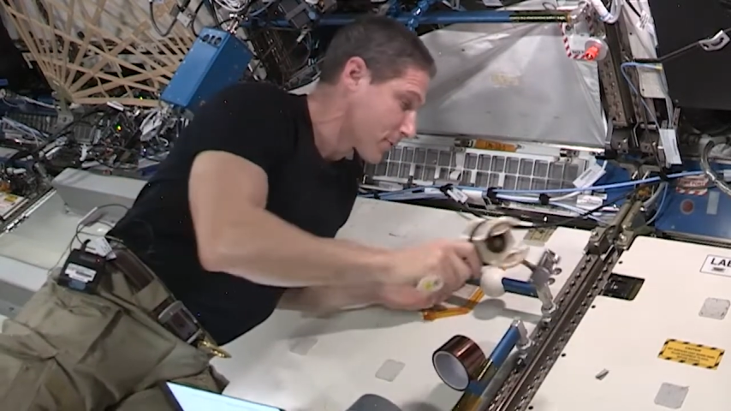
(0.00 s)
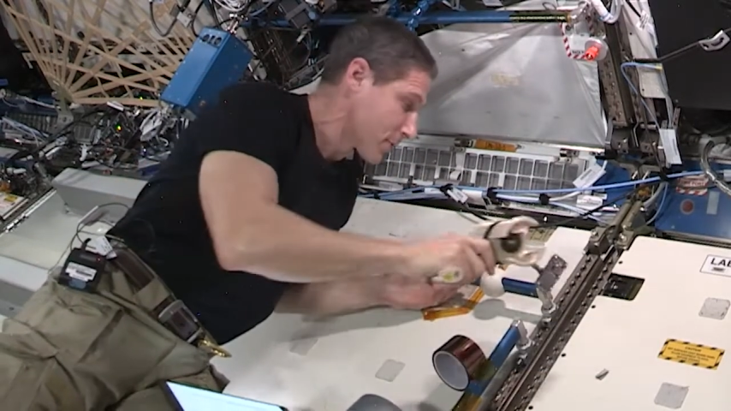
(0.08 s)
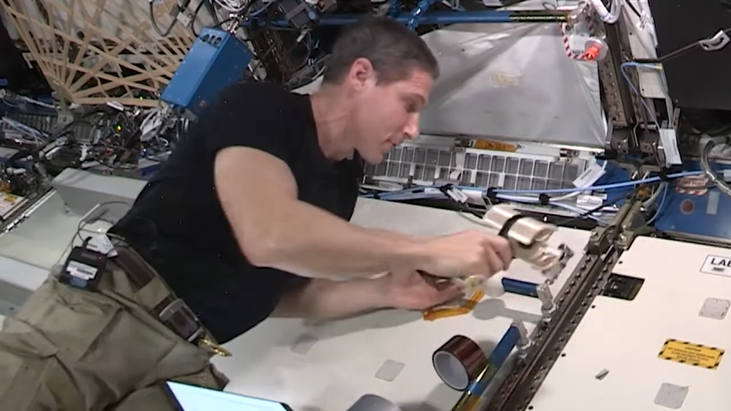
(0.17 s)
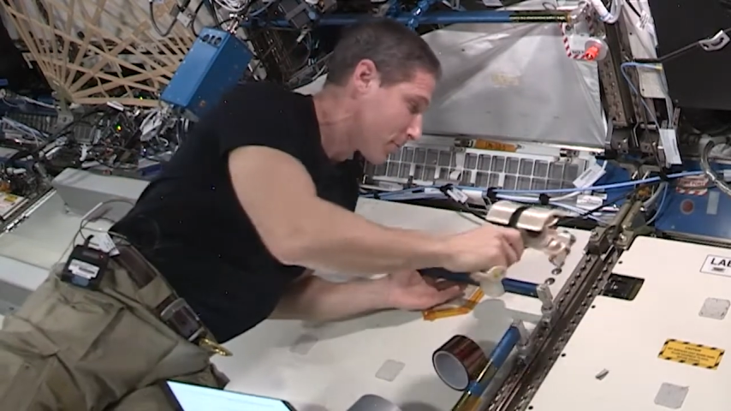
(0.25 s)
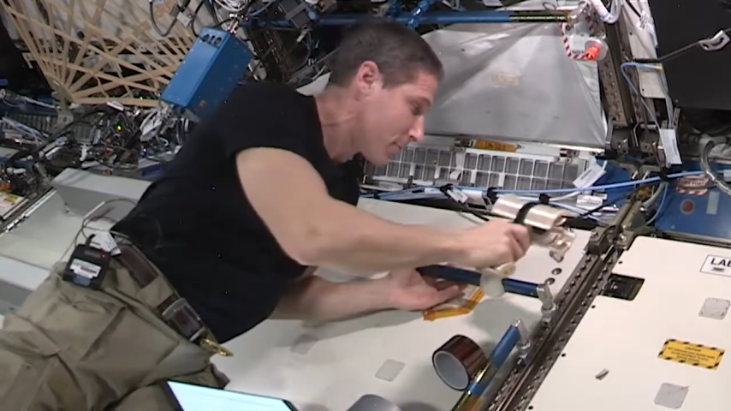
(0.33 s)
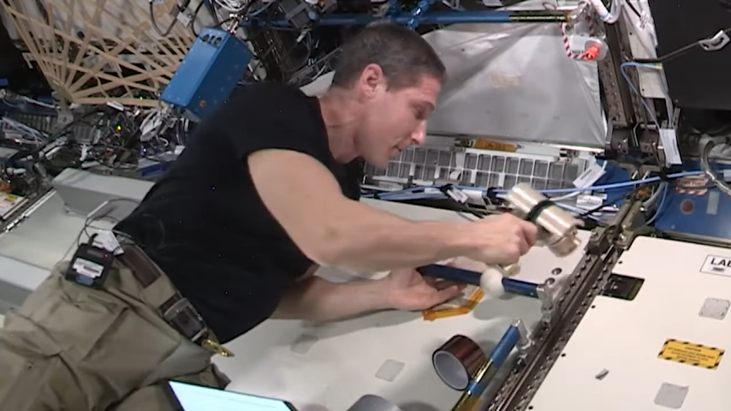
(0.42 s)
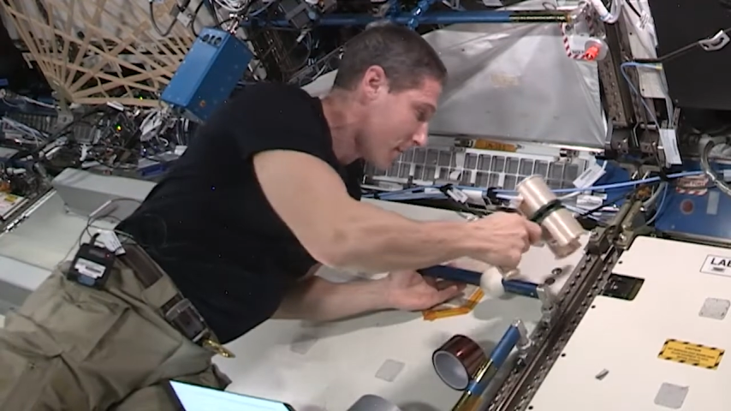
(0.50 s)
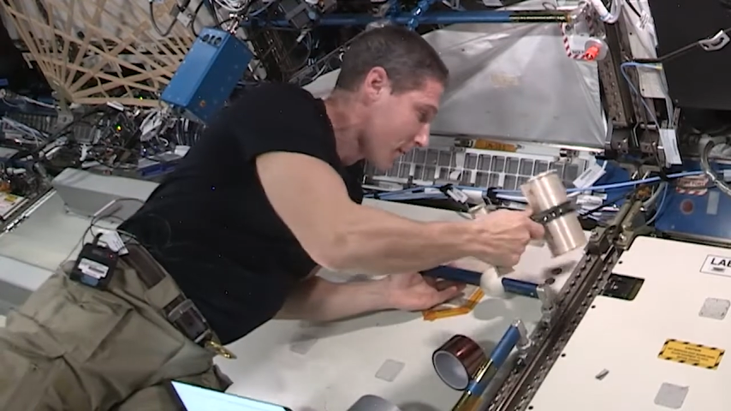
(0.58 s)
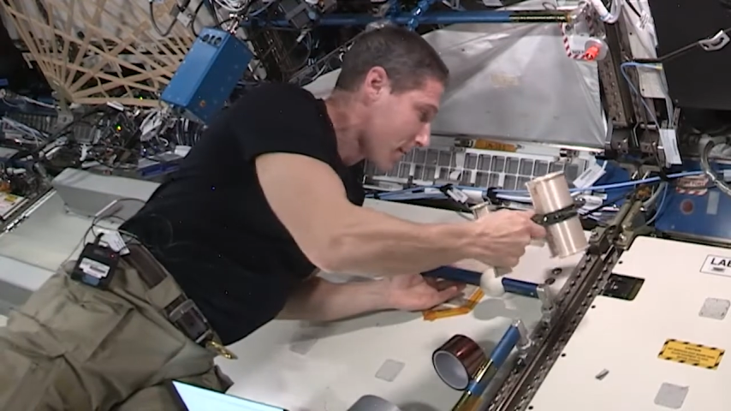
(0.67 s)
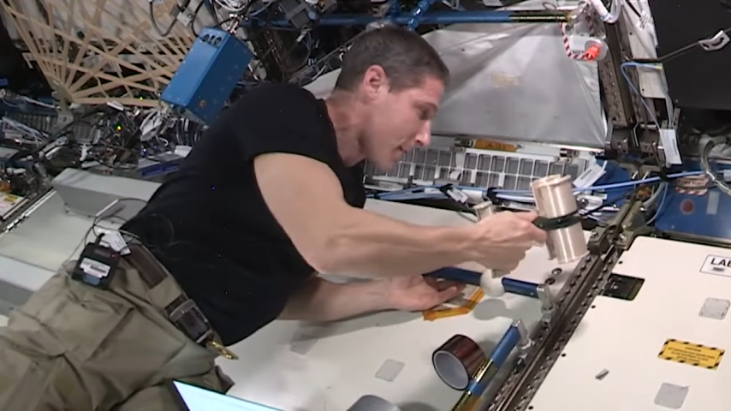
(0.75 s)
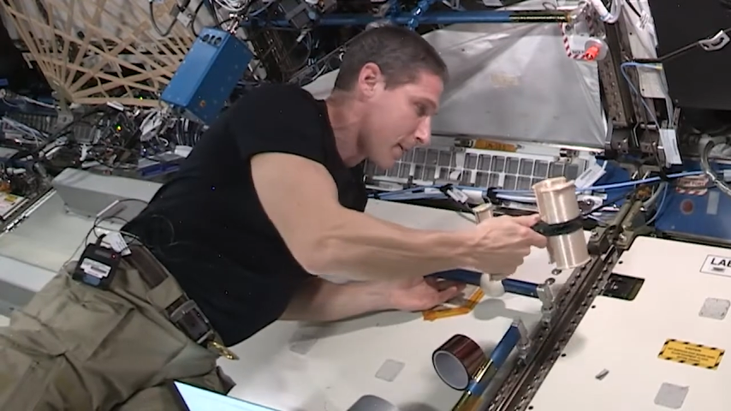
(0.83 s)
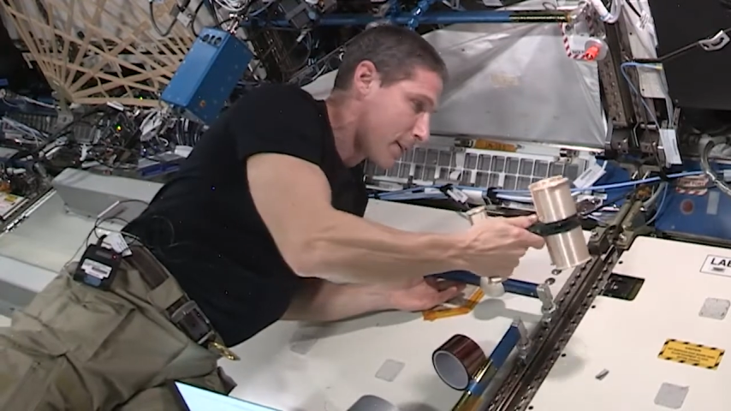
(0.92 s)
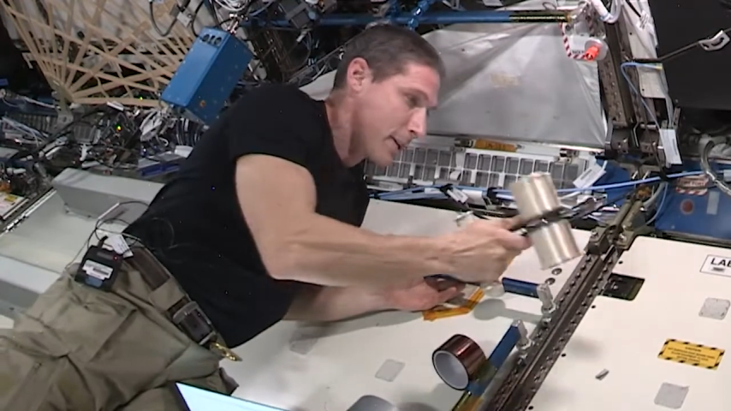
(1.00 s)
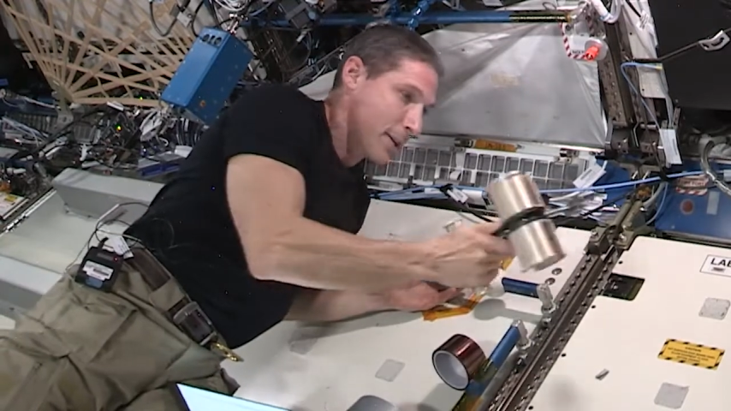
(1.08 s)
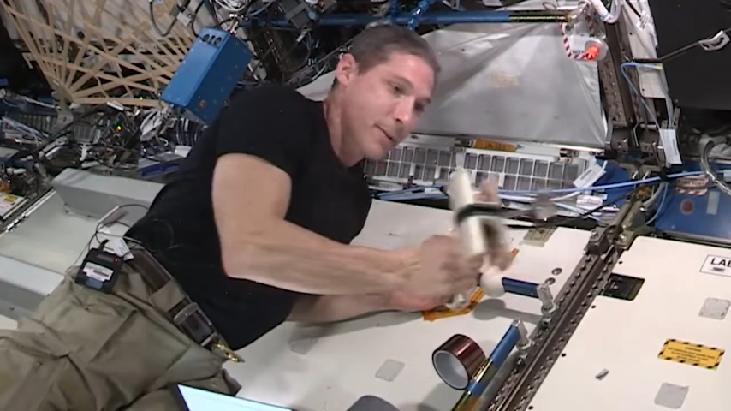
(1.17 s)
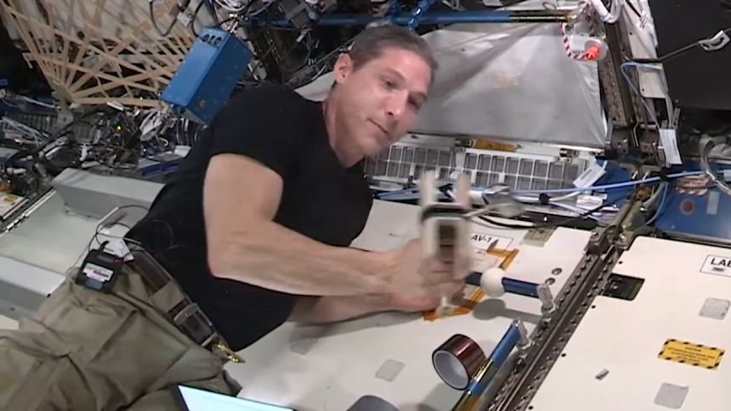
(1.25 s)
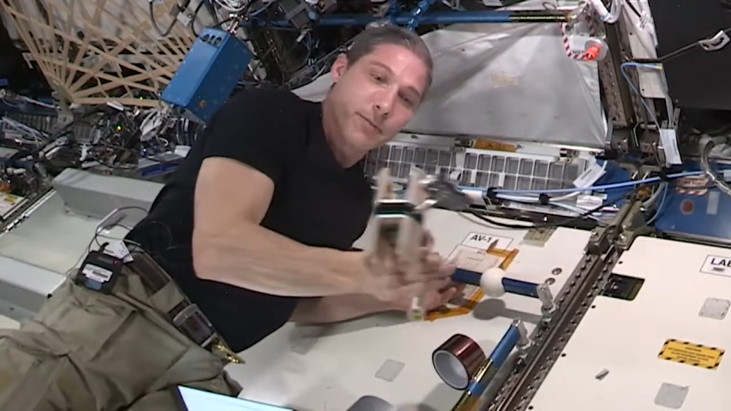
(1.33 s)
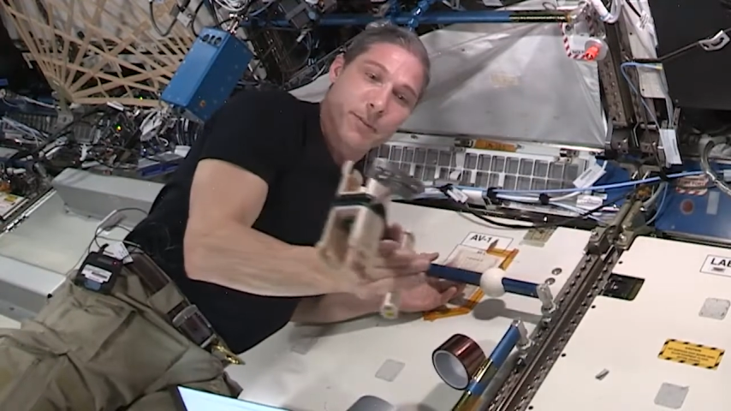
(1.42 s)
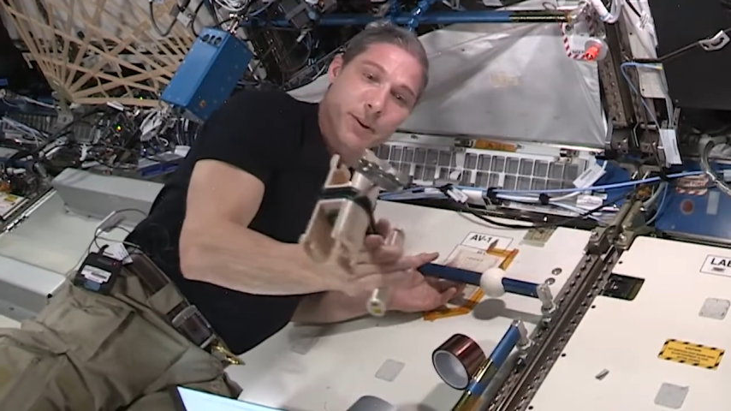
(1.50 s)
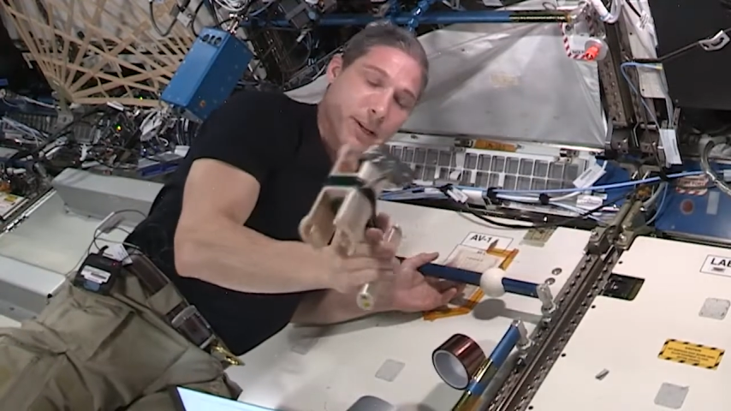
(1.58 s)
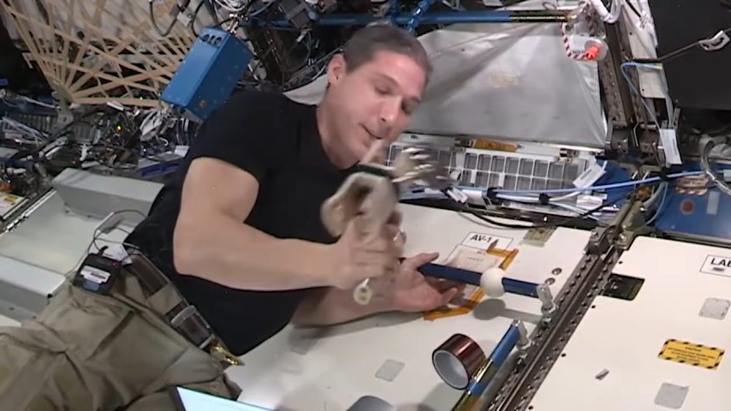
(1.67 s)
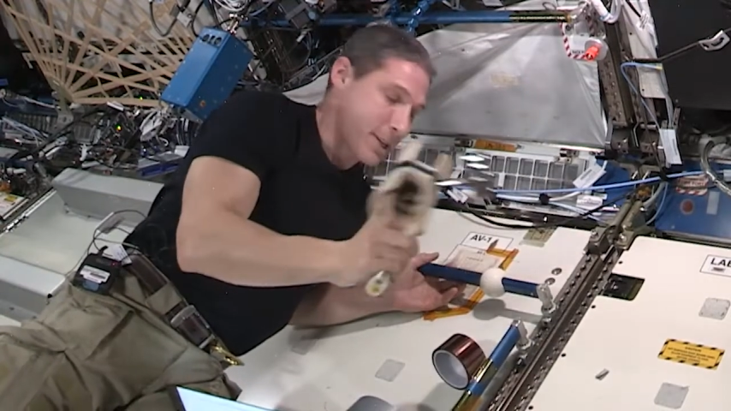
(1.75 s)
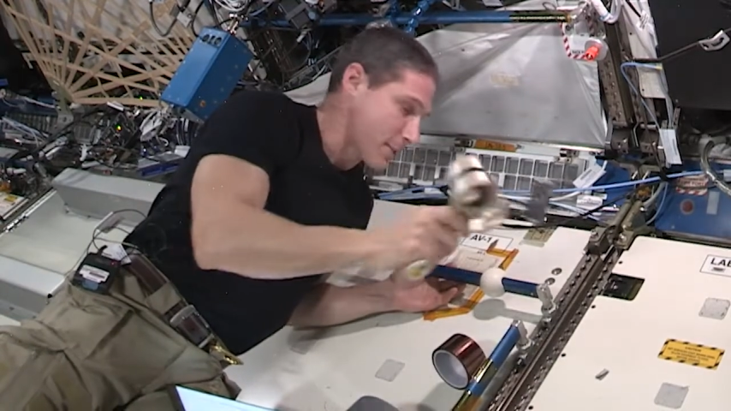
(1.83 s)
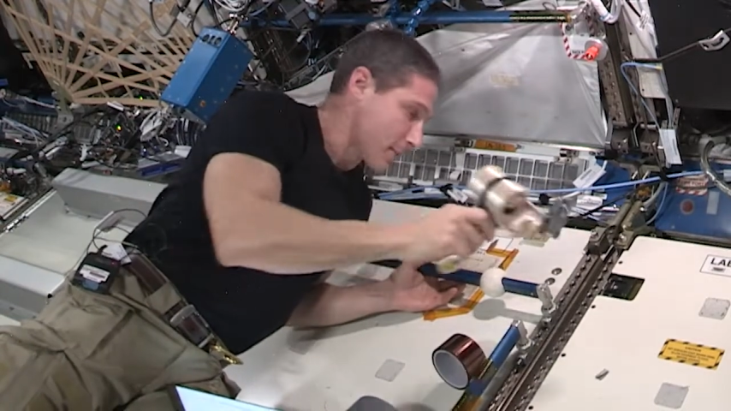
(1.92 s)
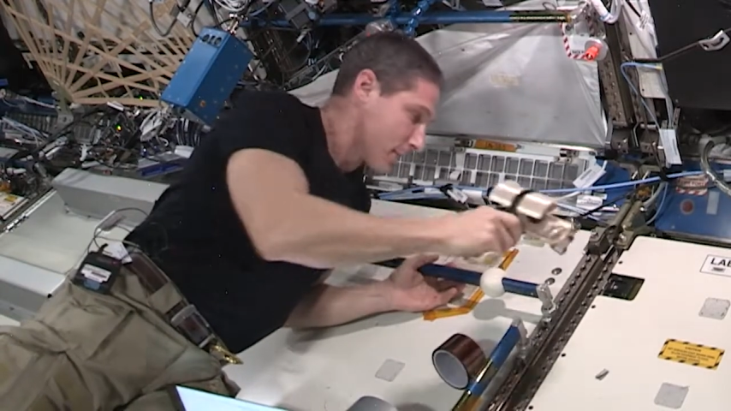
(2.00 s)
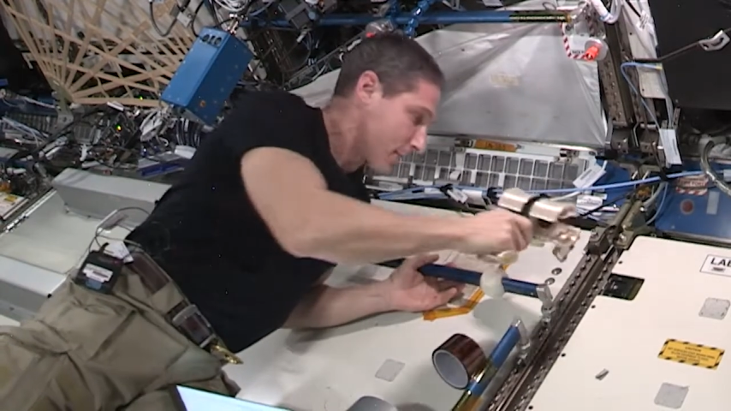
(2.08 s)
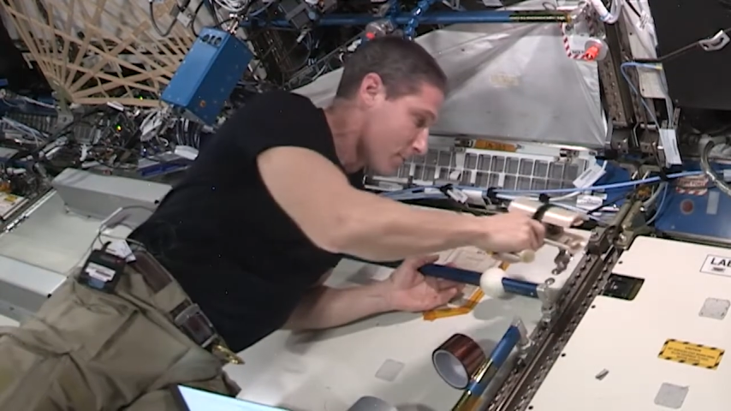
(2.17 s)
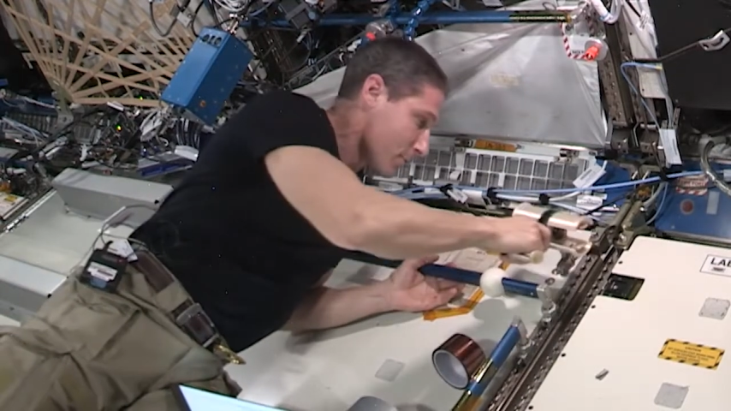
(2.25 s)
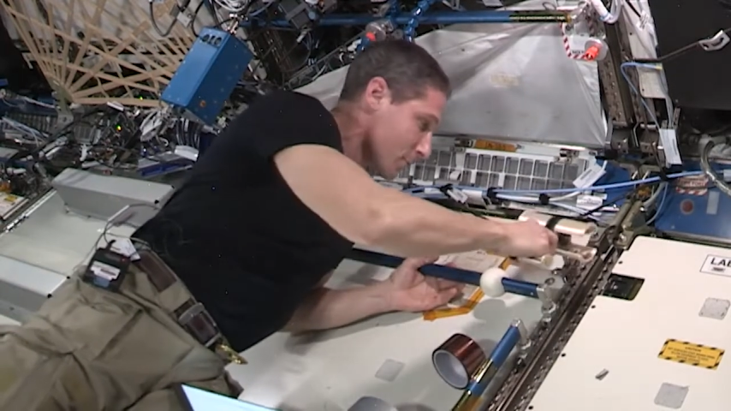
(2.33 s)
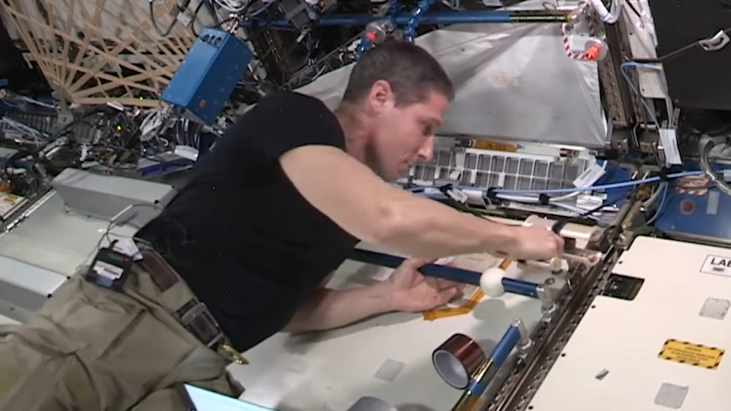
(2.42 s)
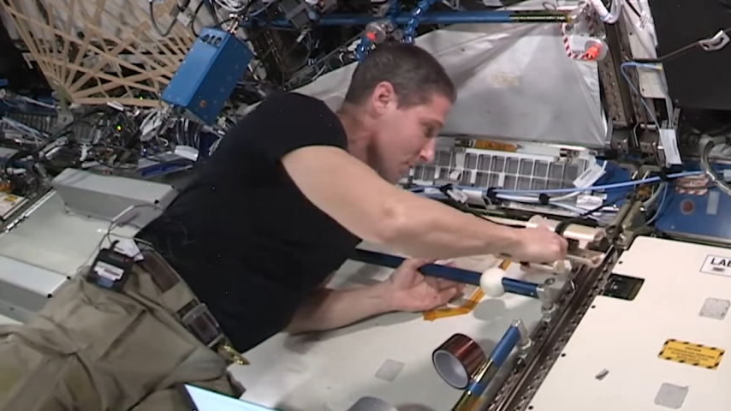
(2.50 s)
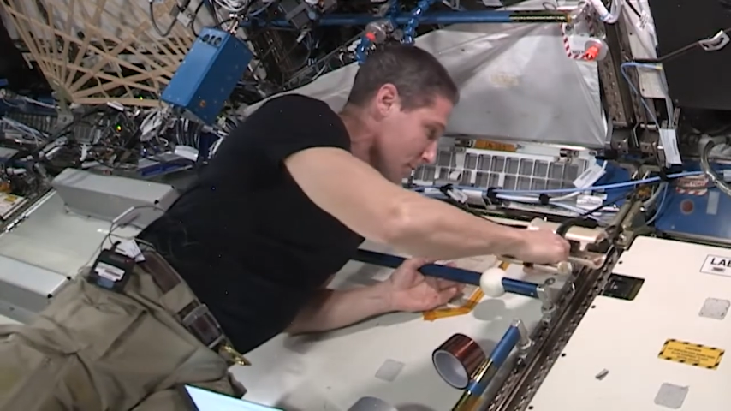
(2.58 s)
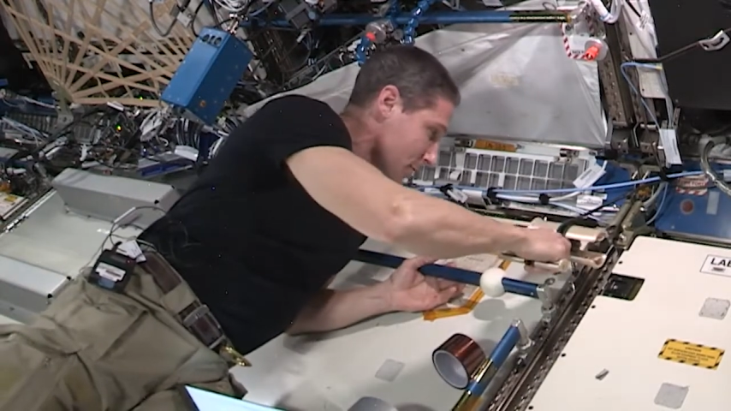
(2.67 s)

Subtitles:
So very easily it goes